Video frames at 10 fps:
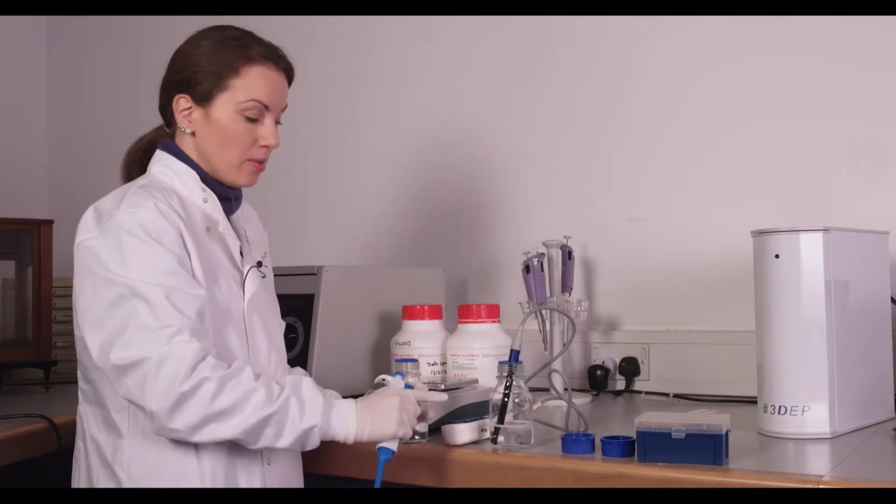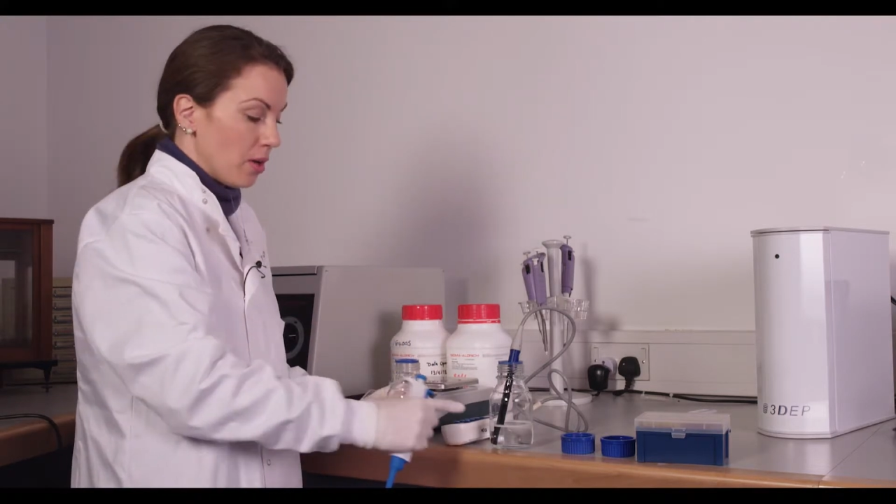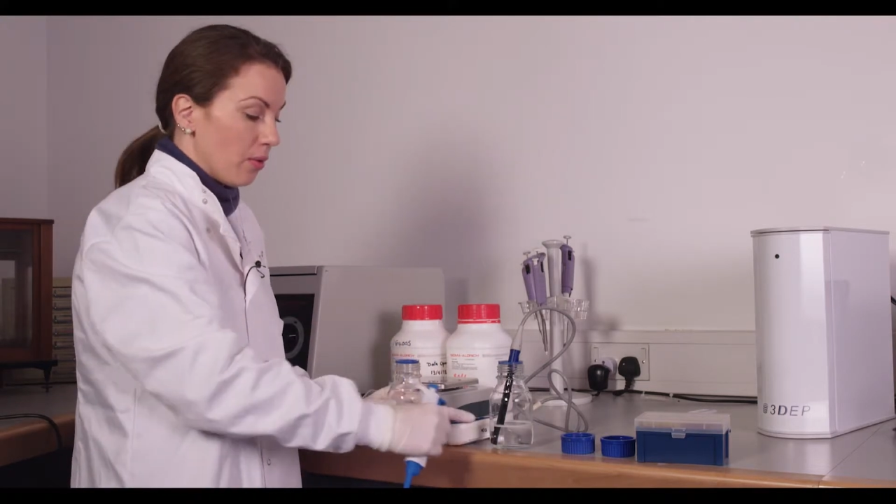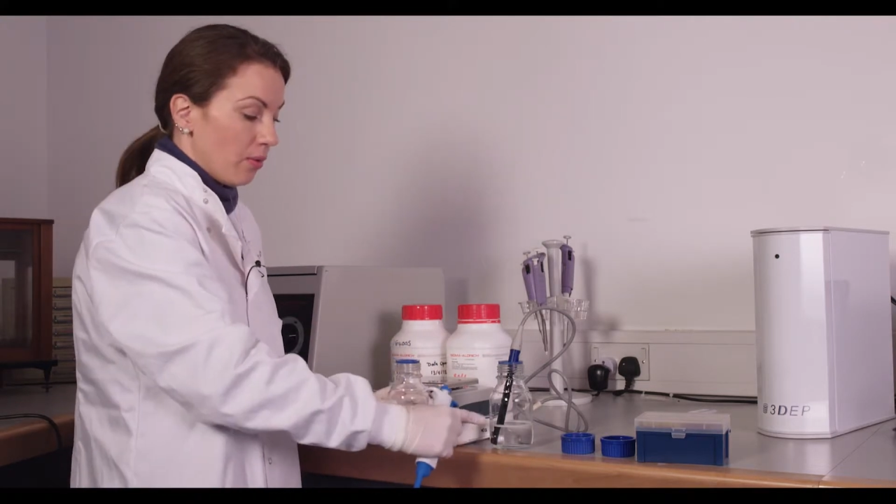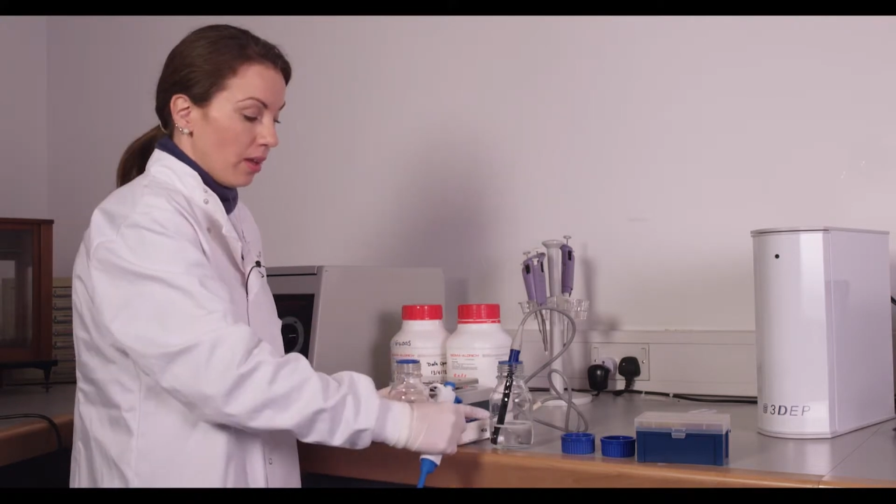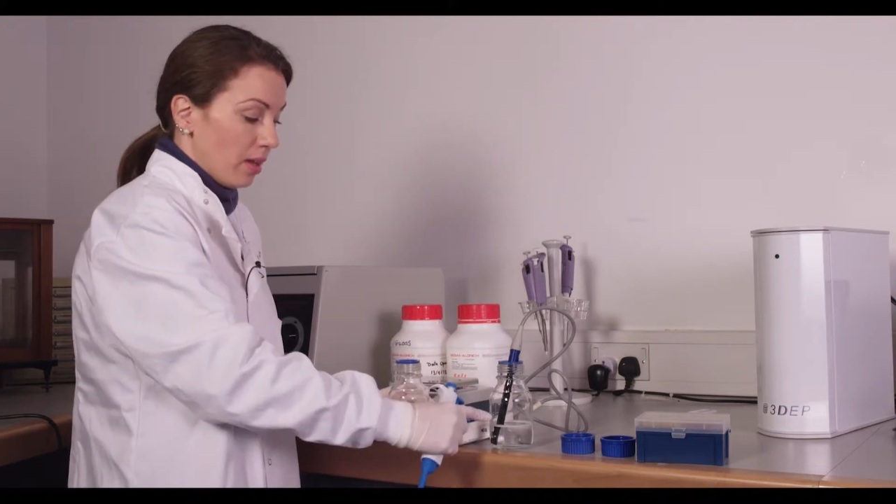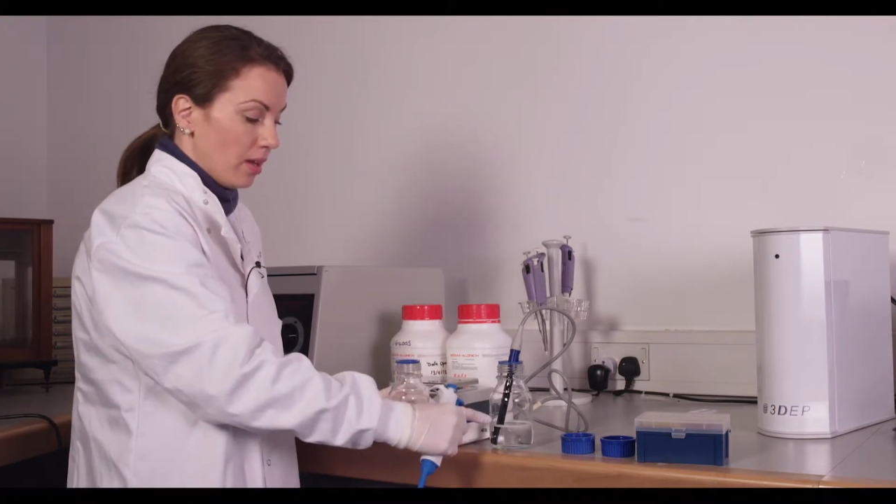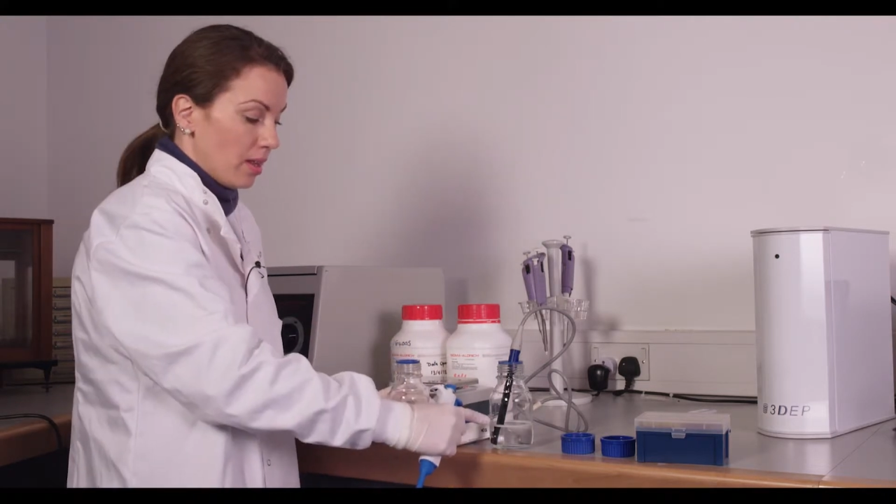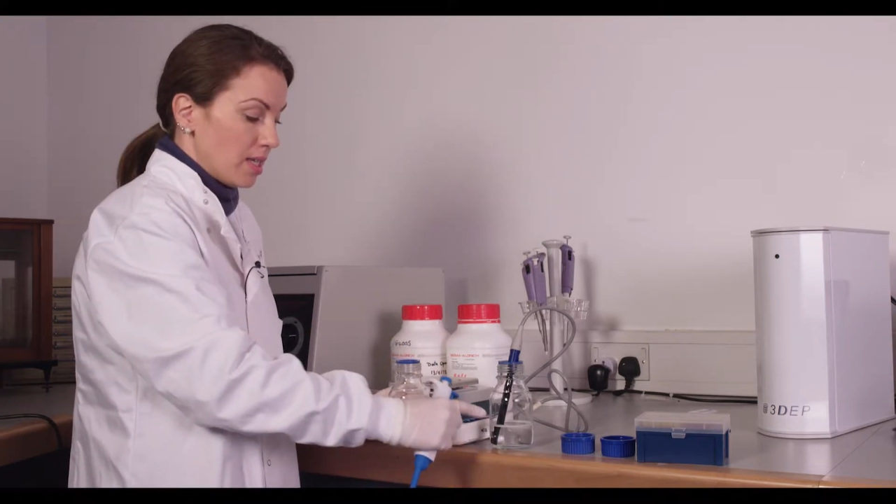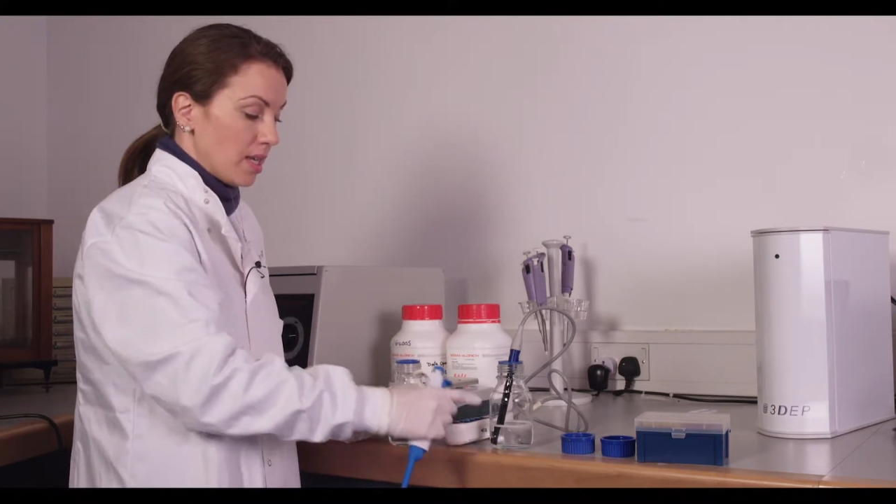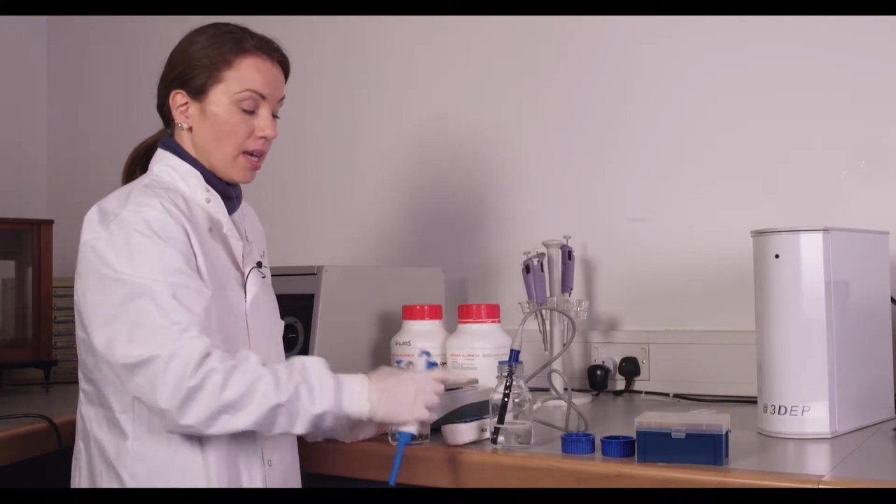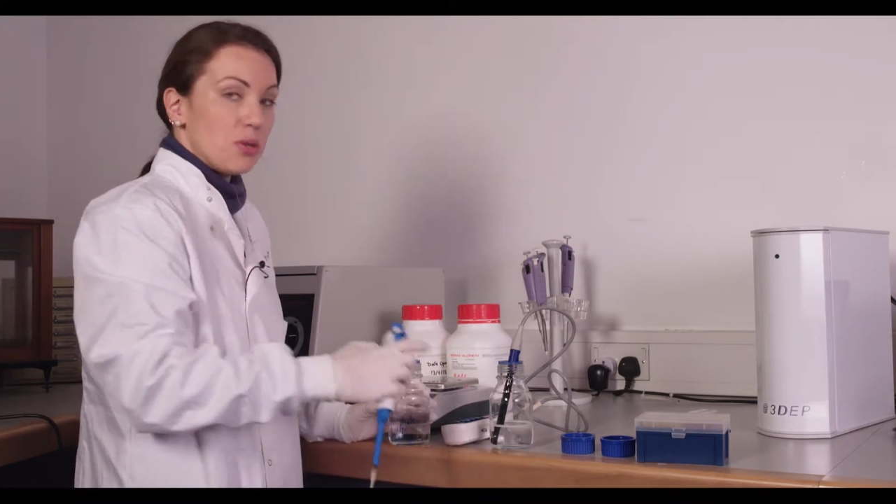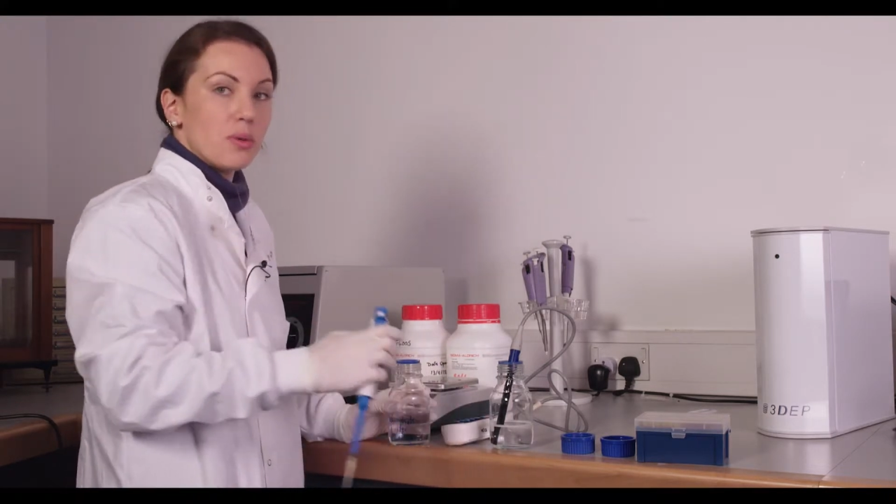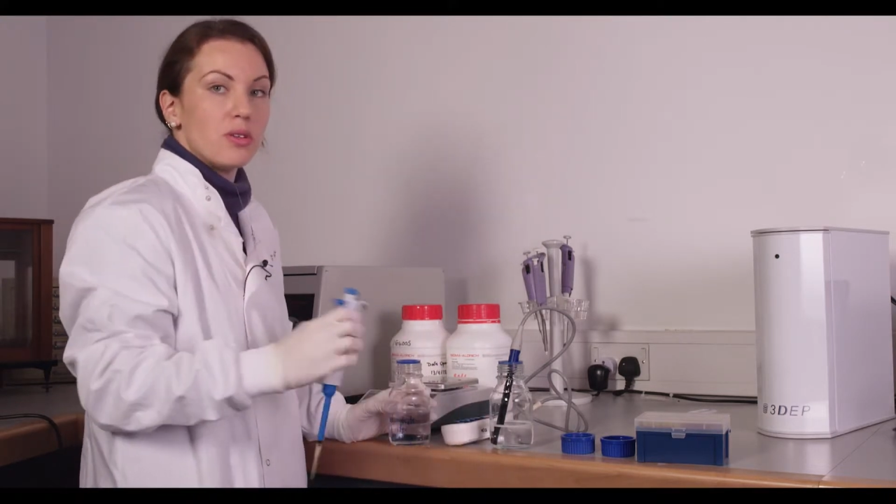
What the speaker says: so in this case we're